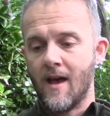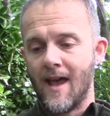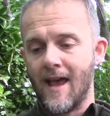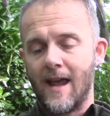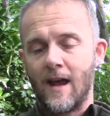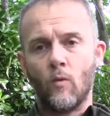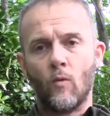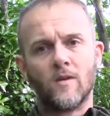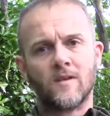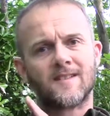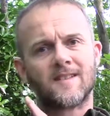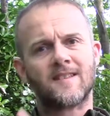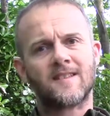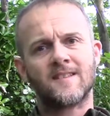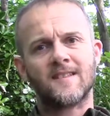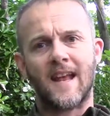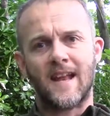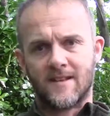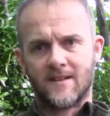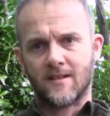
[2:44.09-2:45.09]
it will
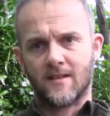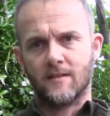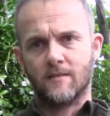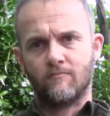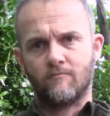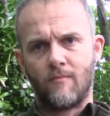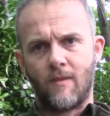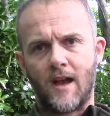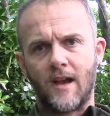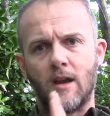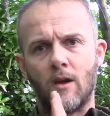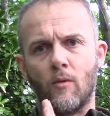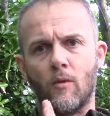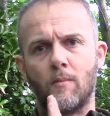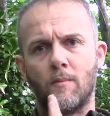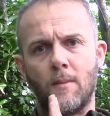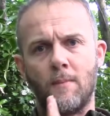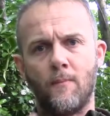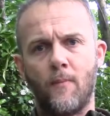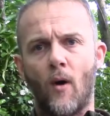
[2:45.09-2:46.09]
settle and it will
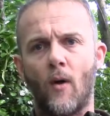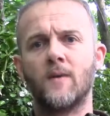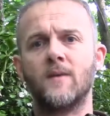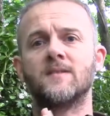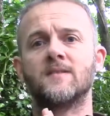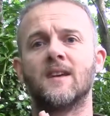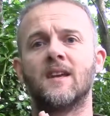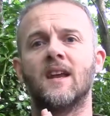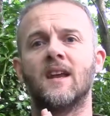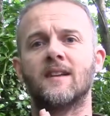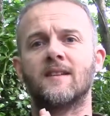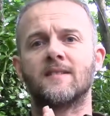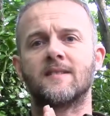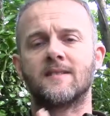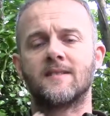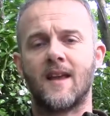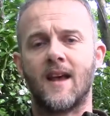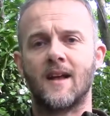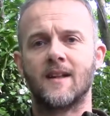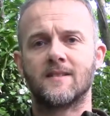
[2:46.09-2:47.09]
be pointing in a
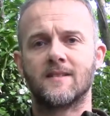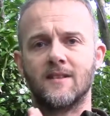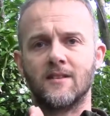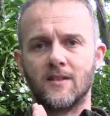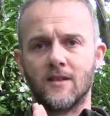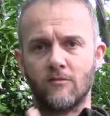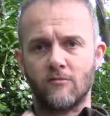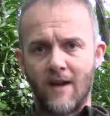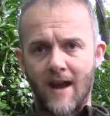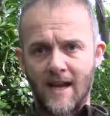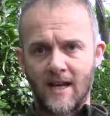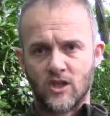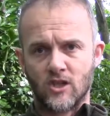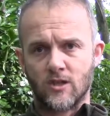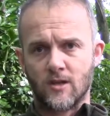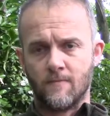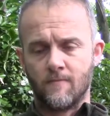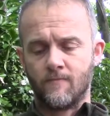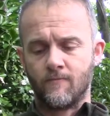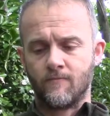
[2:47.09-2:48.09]
certain
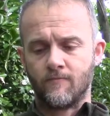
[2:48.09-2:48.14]
direction.